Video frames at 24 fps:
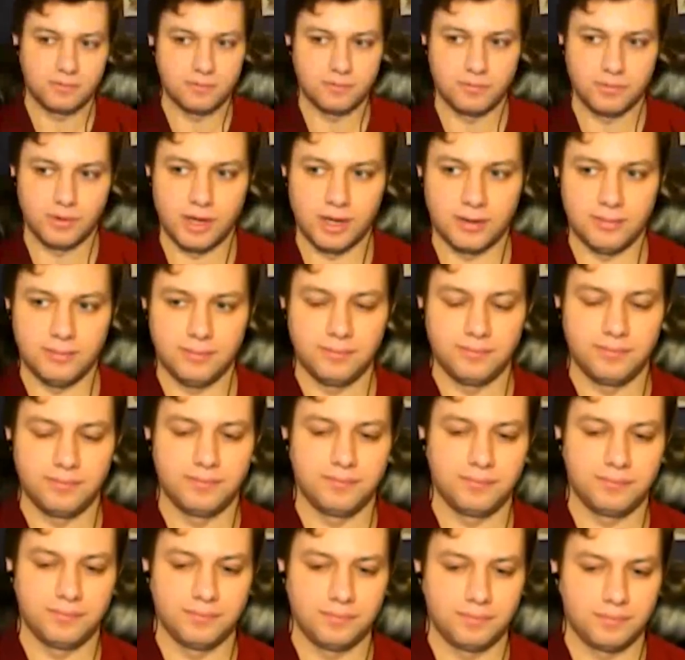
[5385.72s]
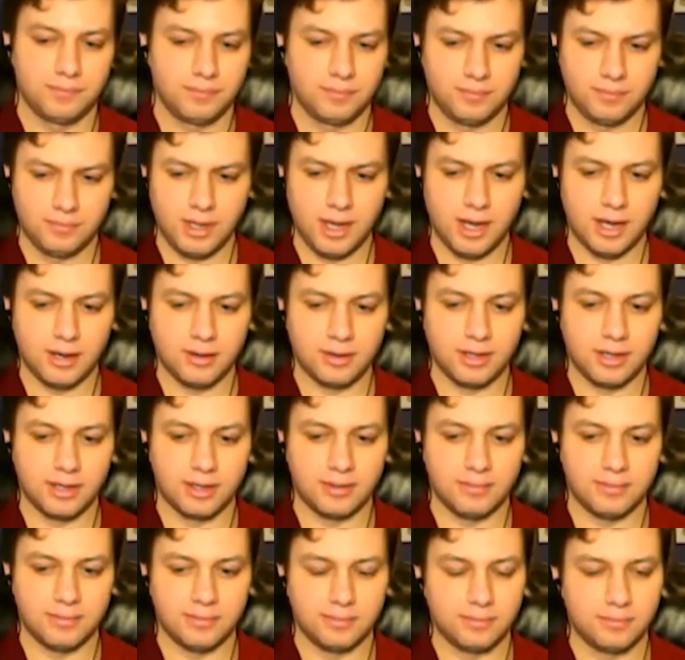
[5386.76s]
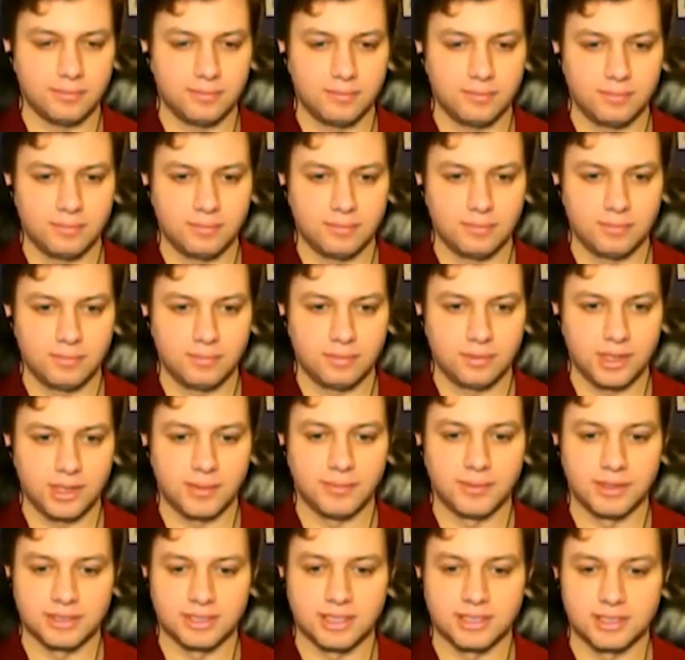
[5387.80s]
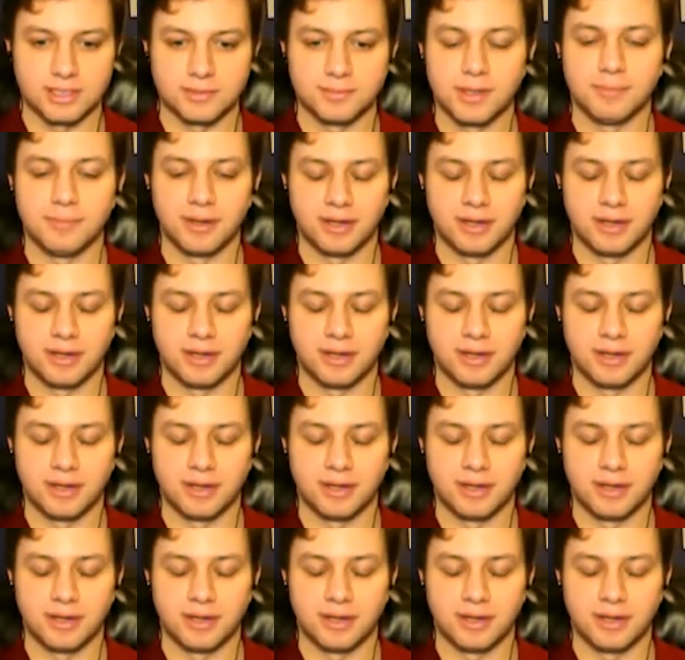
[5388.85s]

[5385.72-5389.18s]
Right. Yeah. Okay. That that makes sense to me.